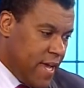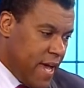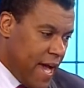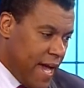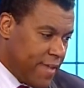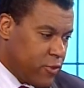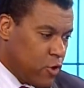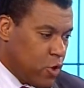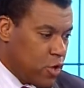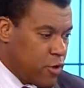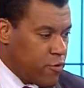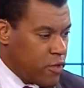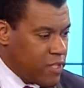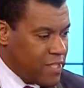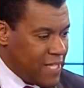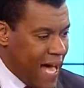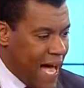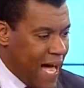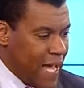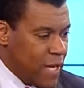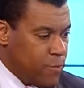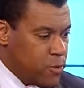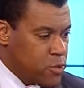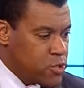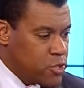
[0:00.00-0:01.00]
I thought a
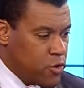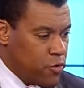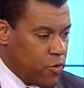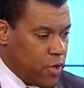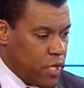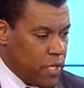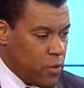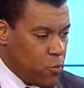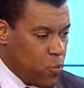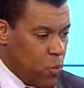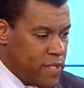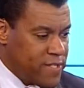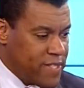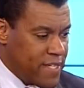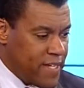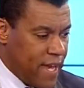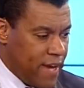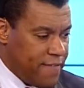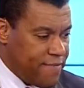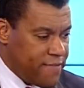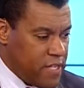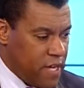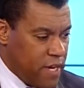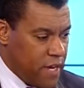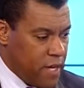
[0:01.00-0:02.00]
reliable screen wasn't
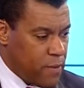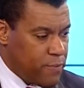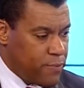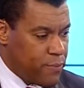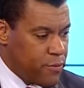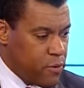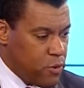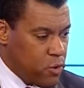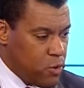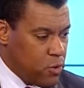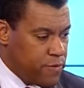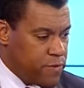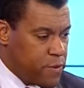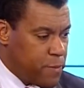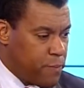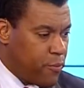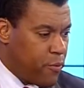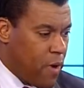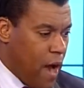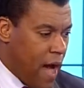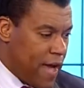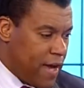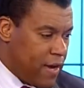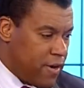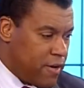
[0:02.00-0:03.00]
FDA approved
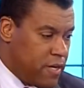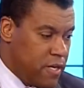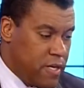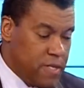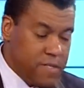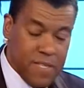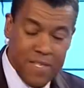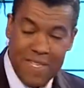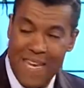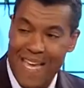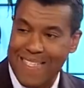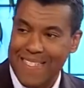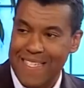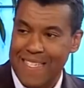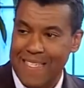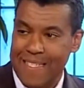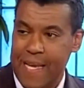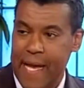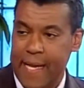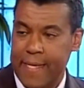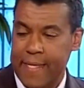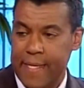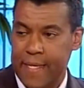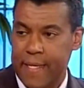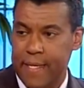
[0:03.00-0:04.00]
prior to
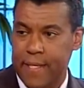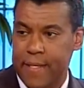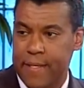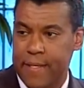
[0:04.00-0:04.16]
1990.